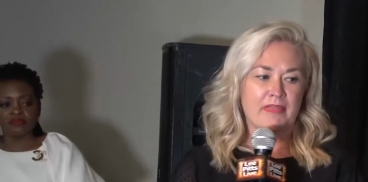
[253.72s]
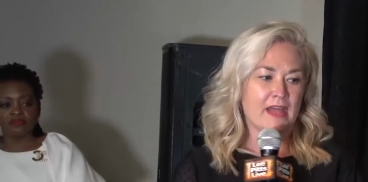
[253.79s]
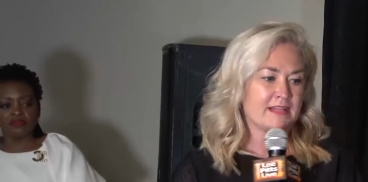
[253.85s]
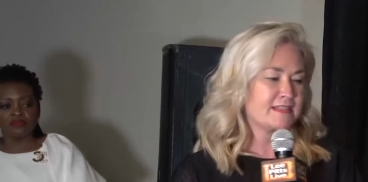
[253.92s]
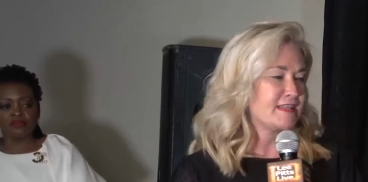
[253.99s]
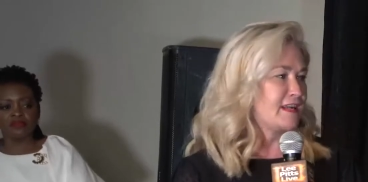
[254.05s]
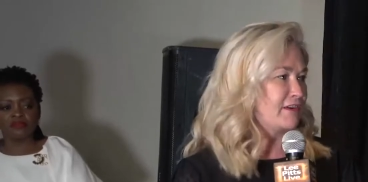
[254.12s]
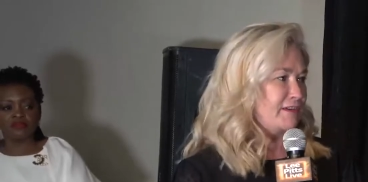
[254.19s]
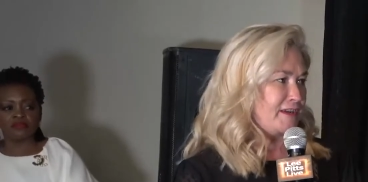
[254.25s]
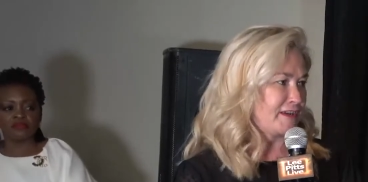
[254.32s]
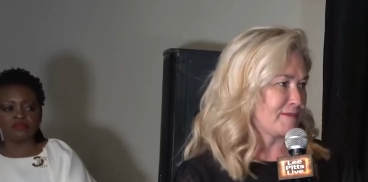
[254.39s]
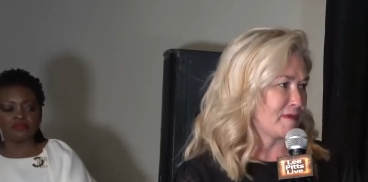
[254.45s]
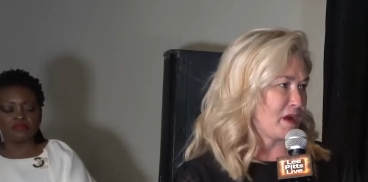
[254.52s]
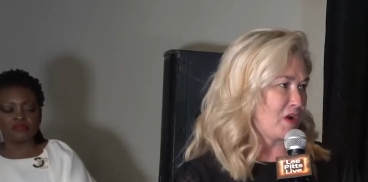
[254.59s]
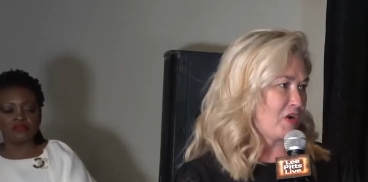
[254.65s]
Speaker 1: that's near and dear
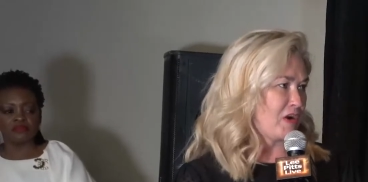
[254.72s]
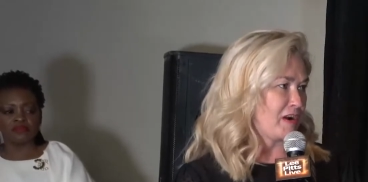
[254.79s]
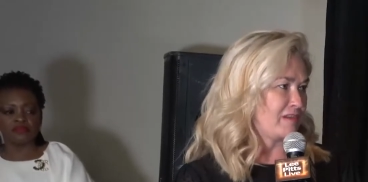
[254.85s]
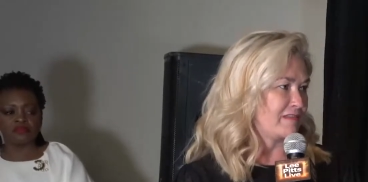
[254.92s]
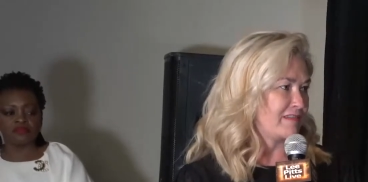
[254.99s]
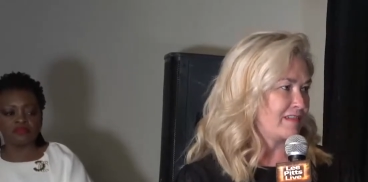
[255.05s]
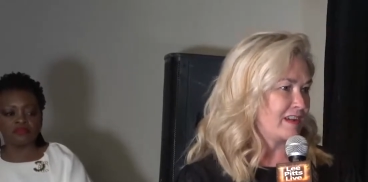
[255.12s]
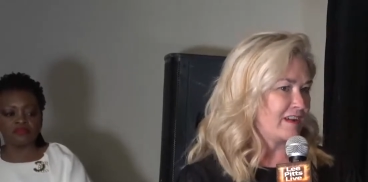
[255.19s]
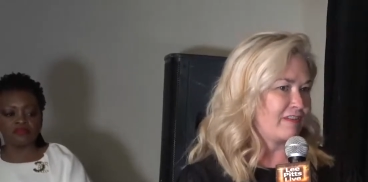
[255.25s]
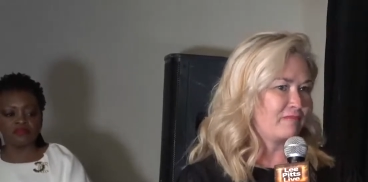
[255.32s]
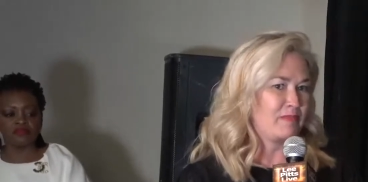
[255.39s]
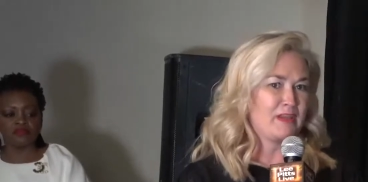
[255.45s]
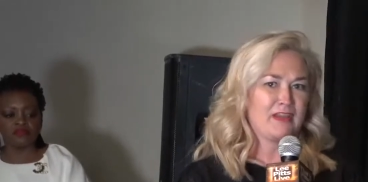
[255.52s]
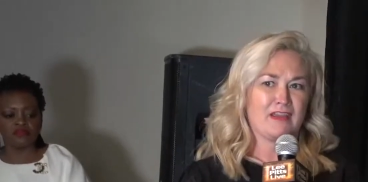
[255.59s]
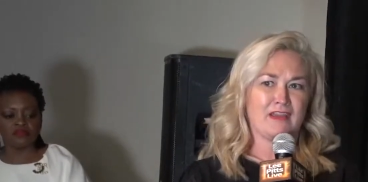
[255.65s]
to my heart of
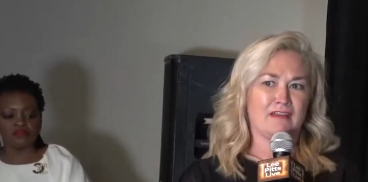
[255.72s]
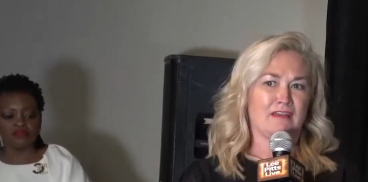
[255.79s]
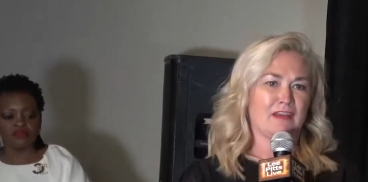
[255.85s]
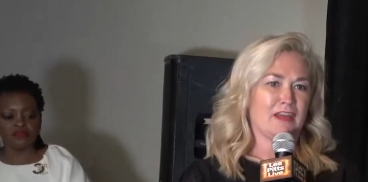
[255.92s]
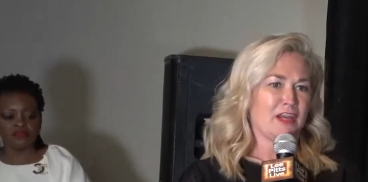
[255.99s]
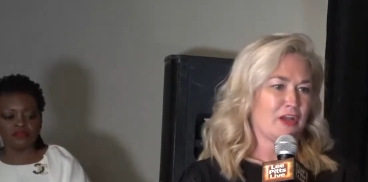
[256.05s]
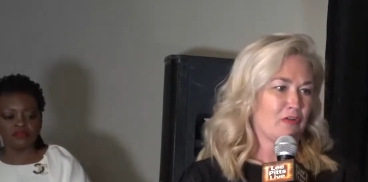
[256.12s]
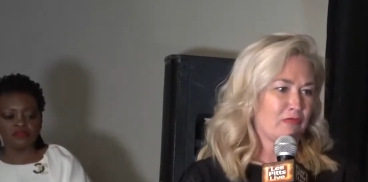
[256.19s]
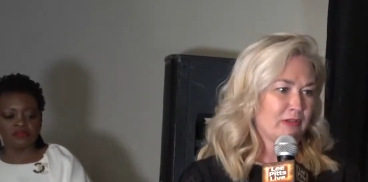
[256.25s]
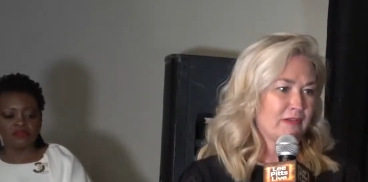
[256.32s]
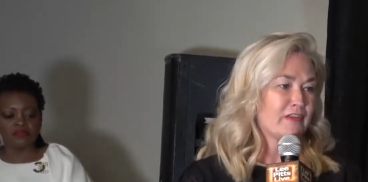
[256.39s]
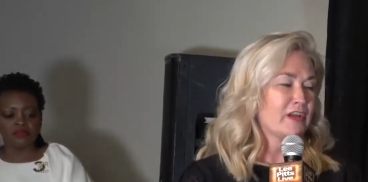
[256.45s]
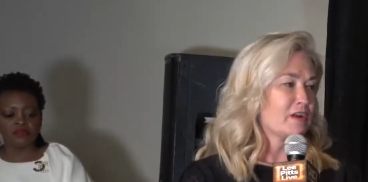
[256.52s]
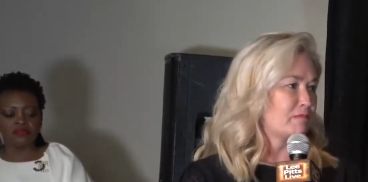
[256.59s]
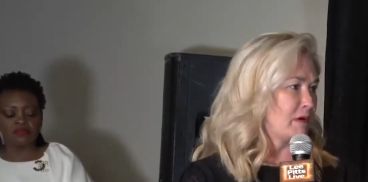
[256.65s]
being, you know,
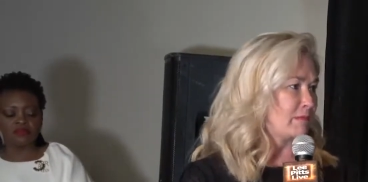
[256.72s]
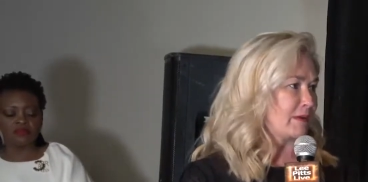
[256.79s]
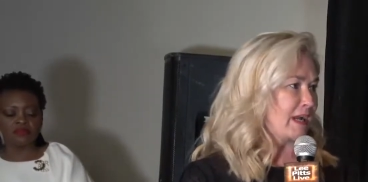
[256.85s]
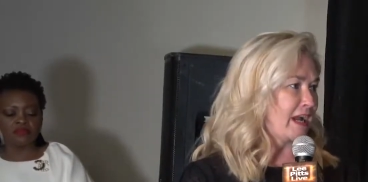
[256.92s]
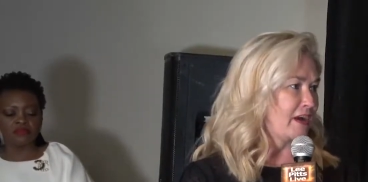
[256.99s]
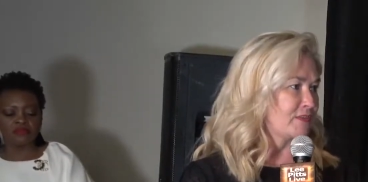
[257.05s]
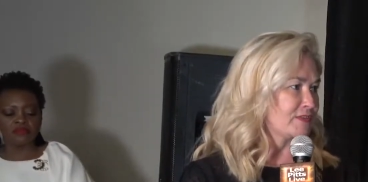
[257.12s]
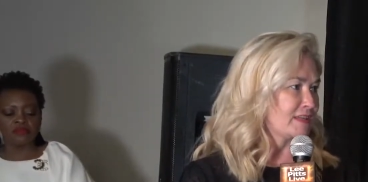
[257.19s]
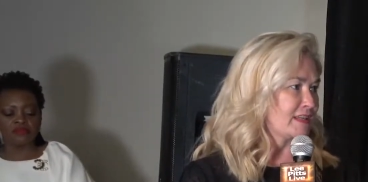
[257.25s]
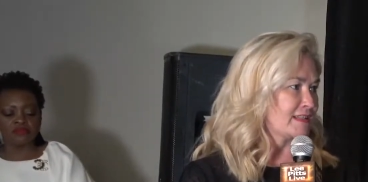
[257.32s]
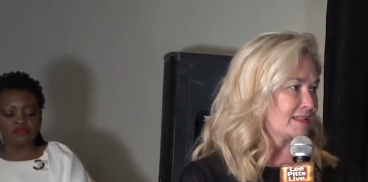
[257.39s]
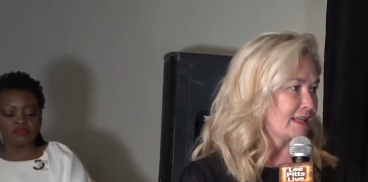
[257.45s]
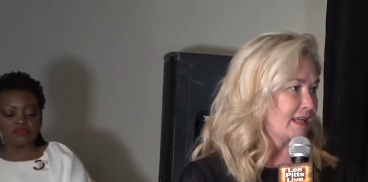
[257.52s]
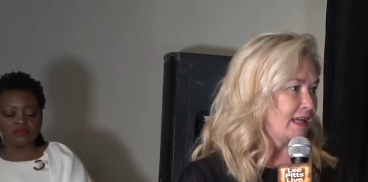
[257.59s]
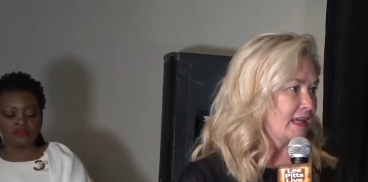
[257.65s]
living in public housing as
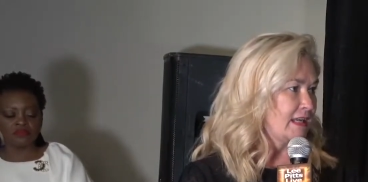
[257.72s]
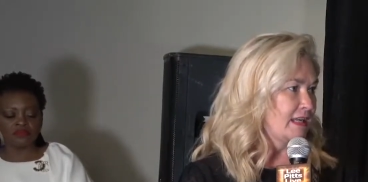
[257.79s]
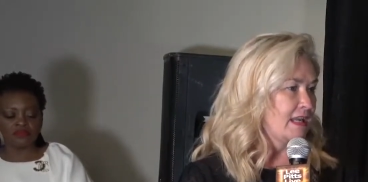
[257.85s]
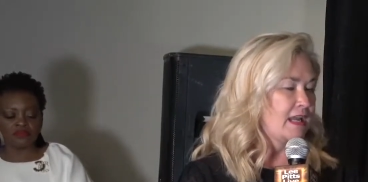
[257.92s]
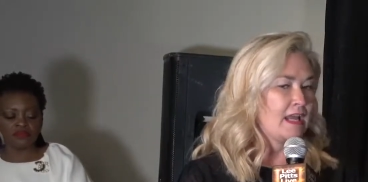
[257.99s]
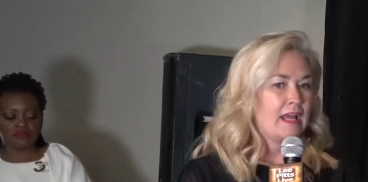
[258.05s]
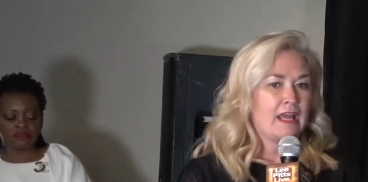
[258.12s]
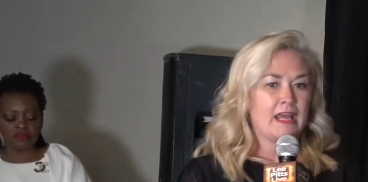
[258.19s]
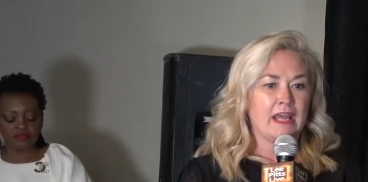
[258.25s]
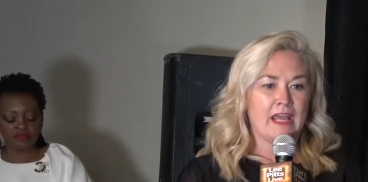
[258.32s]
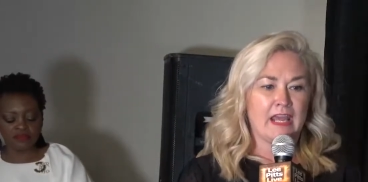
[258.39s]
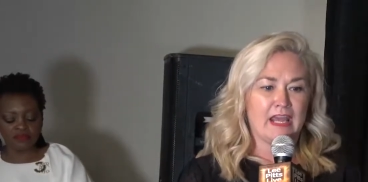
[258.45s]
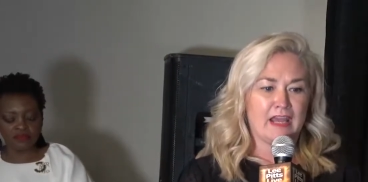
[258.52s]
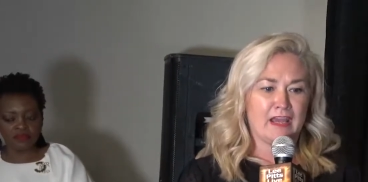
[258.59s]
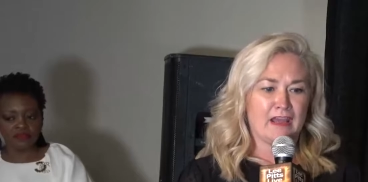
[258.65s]
a kid.
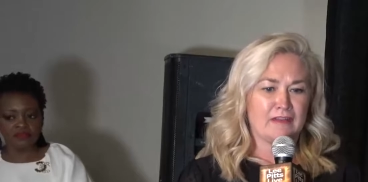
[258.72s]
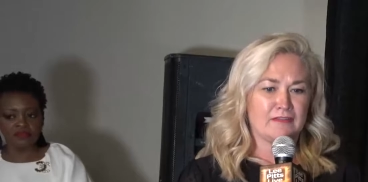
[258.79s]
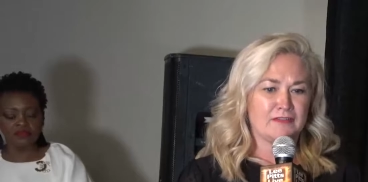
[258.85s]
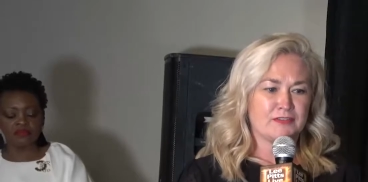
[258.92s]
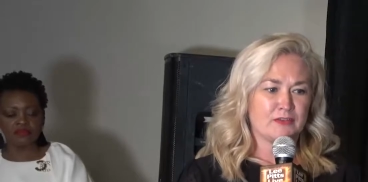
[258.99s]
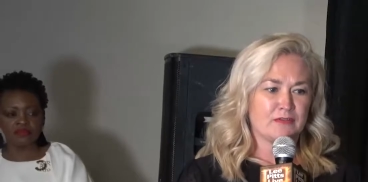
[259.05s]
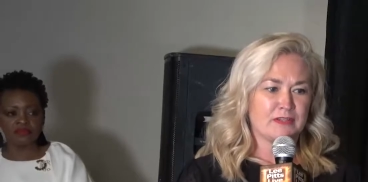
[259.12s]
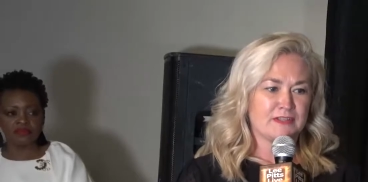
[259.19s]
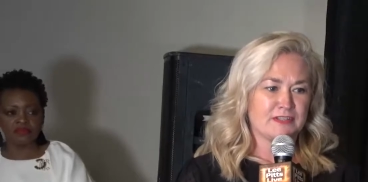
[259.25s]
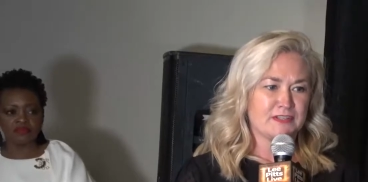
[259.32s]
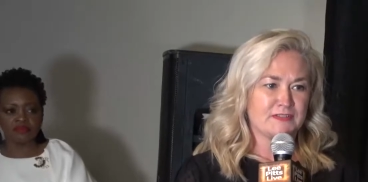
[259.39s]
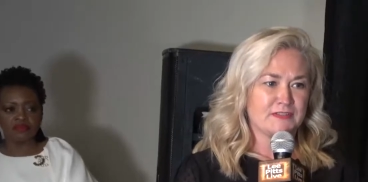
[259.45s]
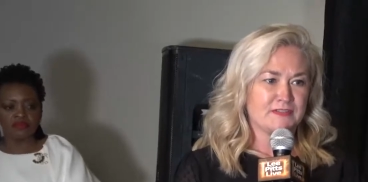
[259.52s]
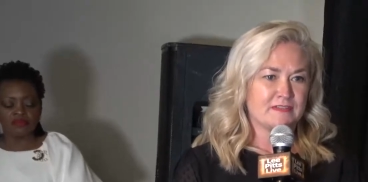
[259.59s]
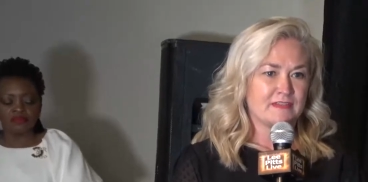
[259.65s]
And so this
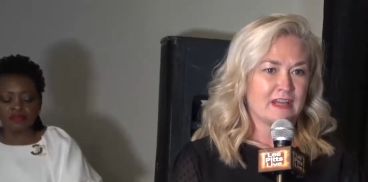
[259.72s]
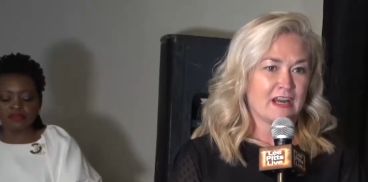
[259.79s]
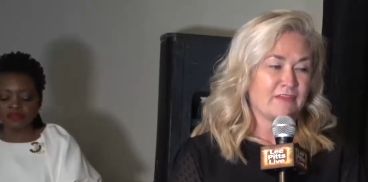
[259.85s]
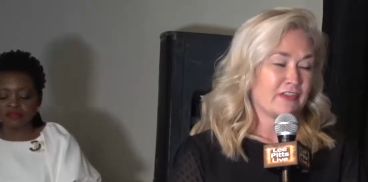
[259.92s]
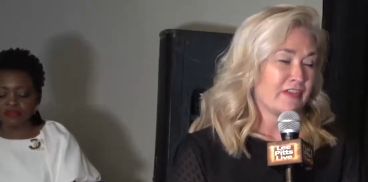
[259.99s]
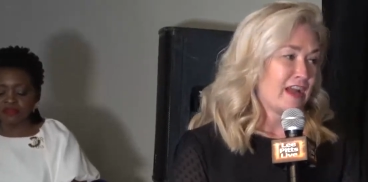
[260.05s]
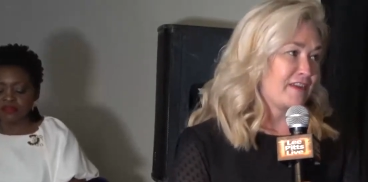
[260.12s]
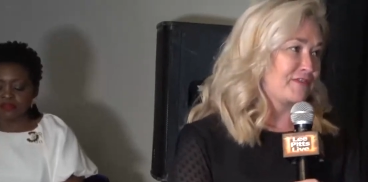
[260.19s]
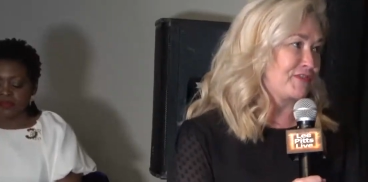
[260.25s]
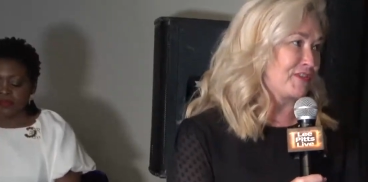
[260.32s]
is kind of a life